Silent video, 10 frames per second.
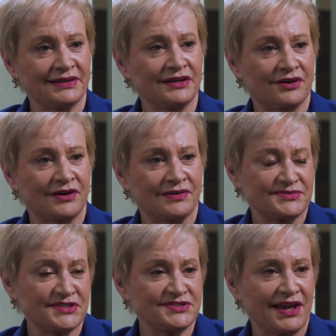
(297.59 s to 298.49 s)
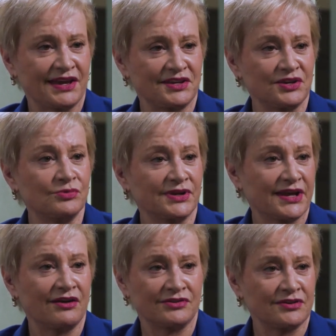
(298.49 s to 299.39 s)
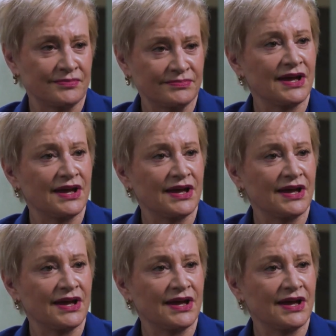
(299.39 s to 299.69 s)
in our society who encounter